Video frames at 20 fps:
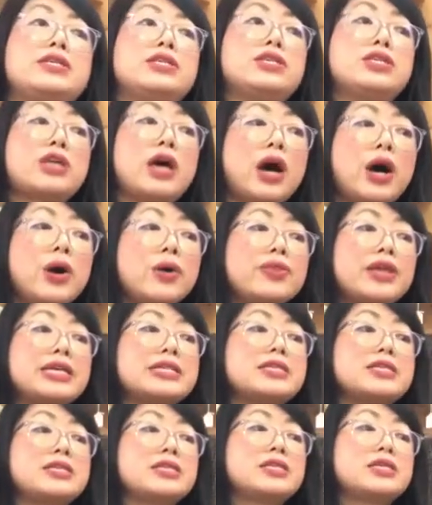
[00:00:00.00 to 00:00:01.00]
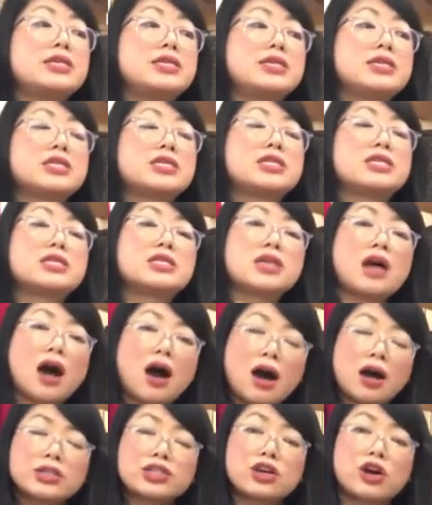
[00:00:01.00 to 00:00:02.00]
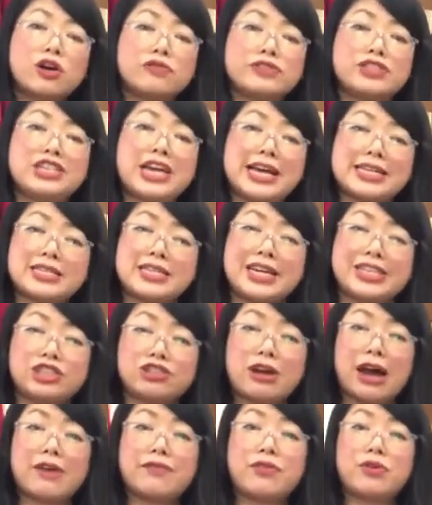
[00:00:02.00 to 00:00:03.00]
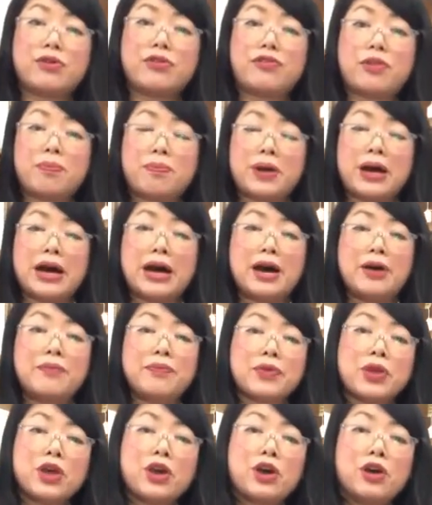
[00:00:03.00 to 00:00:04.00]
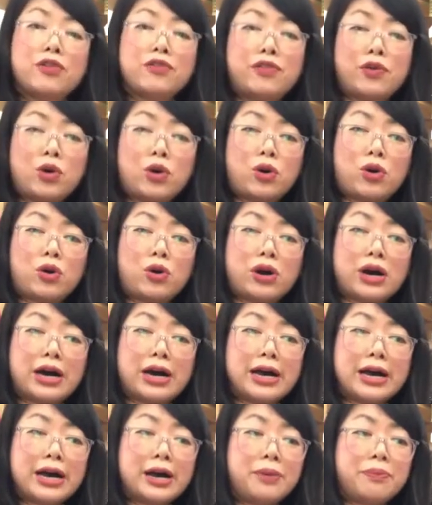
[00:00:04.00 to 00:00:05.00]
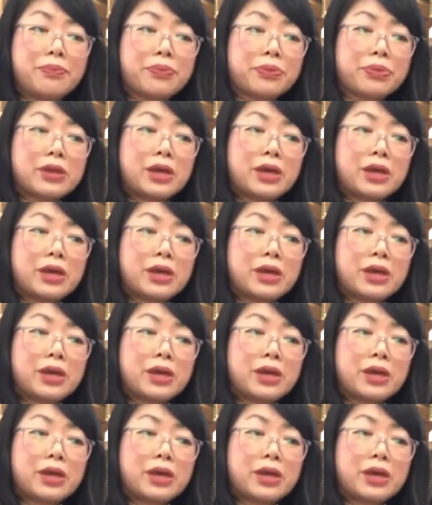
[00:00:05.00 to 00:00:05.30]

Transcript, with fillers: So this is the start of jet set travel for um, for um,